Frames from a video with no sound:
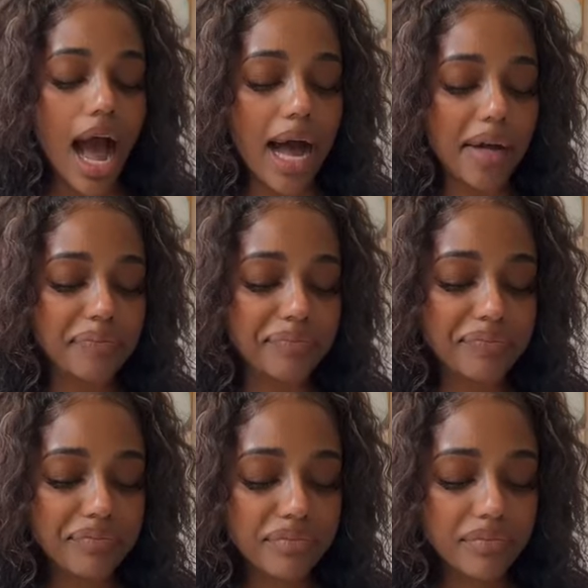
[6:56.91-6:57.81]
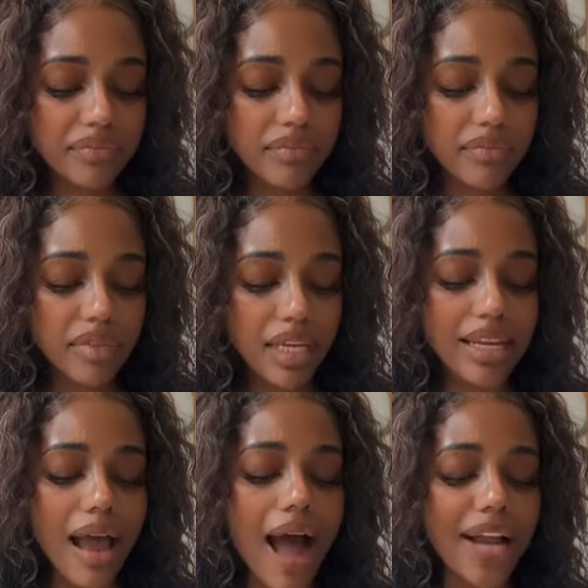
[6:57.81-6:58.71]
Now,
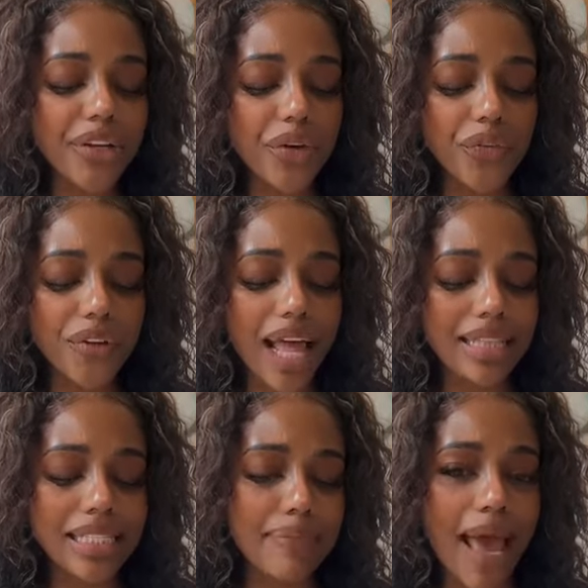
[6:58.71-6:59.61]
I do feel like this